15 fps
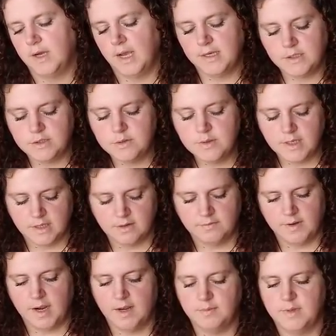I do get a
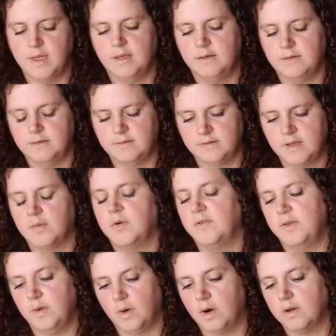vibe that some
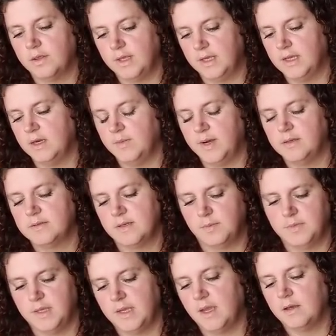of you are thinking about
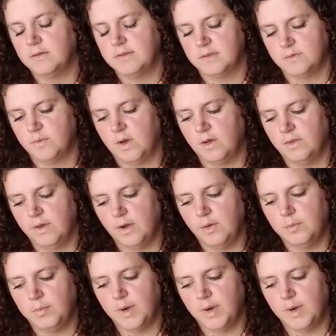something else as well, though.